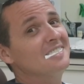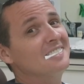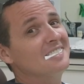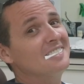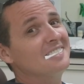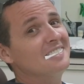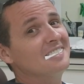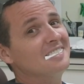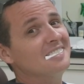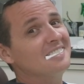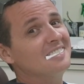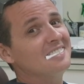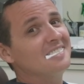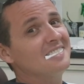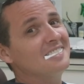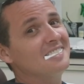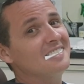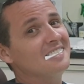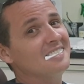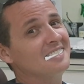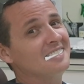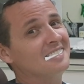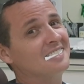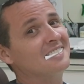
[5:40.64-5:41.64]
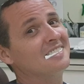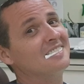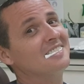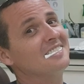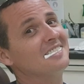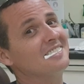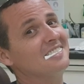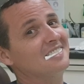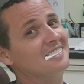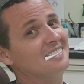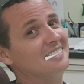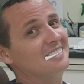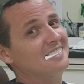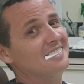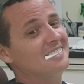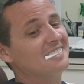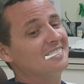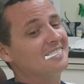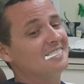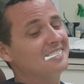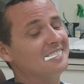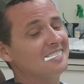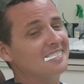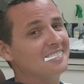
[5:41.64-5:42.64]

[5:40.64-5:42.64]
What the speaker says: (no one is talking)